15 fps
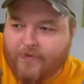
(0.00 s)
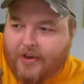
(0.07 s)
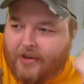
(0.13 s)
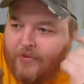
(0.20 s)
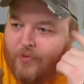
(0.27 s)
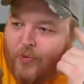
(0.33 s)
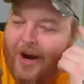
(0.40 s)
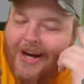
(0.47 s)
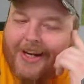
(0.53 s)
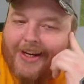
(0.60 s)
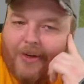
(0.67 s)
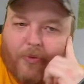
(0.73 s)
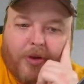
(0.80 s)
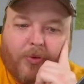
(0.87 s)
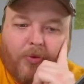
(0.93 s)

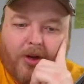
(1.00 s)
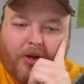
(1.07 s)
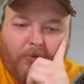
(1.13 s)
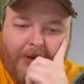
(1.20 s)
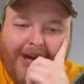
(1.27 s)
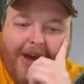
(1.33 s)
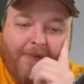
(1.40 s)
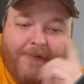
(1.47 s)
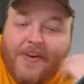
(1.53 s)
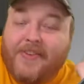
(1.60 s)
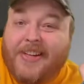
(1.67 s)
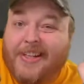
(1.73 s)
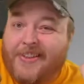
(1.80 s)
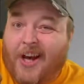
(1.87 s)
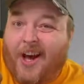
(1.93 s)
Reinkin. We got
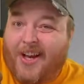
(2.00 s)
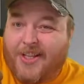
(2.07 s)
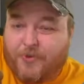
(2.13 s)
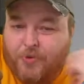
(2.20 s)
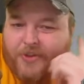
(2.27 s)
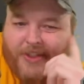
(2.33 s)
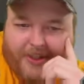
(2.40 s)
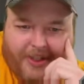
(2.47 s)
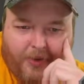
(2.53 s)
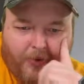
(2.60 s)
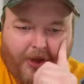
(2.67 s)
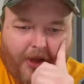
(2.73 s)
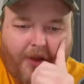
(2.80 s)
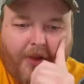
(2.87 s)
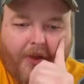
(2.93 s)
50 tons we're dealing
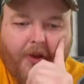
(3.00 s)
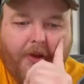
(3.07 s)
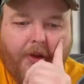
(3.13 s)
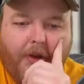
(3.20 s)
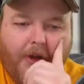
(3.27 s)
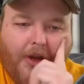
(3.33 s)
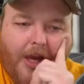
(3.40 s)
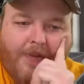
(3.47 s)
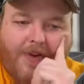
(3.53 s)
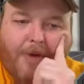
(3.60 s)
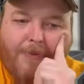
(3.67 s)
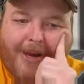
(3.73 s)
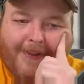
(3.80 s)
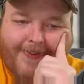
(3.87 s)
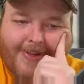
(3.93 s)
with. If I
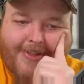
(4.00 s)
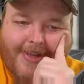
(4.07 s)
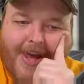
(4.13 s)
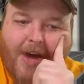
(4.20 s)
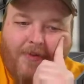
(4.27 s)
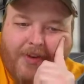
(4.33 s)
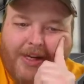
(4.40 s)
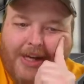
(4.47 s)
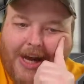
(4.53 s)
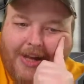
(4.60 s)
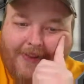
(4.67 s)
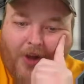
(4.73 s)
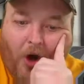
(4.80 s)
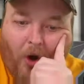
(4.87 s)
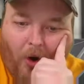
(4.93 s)
make this heavy,
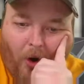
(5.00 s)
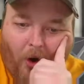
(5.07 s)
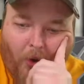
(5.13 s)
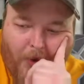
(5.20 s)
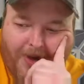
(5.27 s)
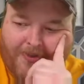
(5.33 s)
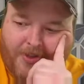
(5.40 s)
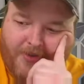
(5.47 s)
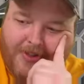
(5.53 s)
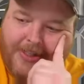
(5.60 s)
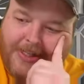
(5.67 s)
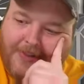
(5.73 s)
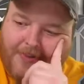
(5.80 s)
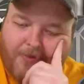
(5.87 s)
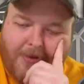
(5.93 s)
the whole rest of it
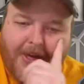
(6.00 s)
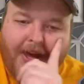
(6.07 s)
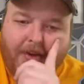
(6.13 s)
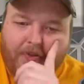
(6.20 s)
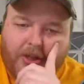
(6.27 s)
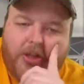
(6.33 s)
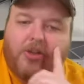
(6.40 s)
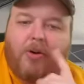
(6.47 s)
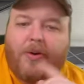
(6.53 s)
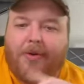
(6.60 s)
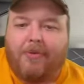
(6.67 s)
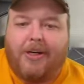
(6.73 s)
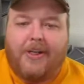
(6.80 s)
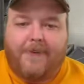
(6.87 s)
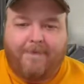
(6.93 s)
needs to be heavy. You know what I
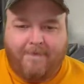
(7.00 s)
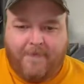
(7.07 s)
mean?